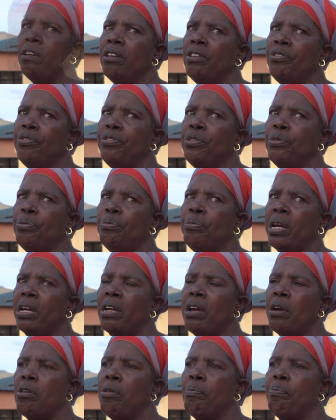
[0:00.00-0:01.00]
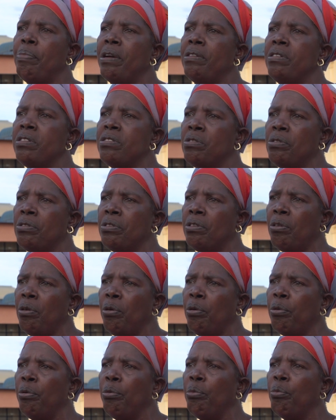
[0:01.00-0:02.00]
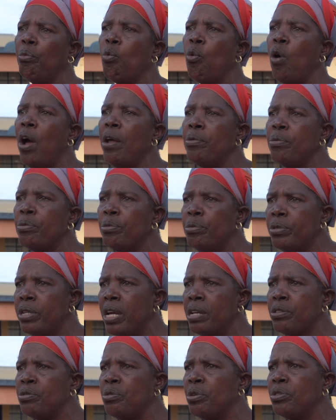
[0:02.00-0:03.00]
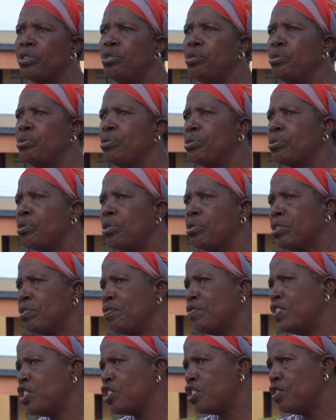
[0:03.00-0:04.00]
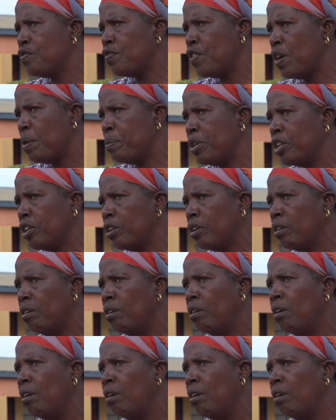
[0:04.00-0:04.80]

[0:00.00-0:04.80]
If you make a comparison on one who does not use conservation farming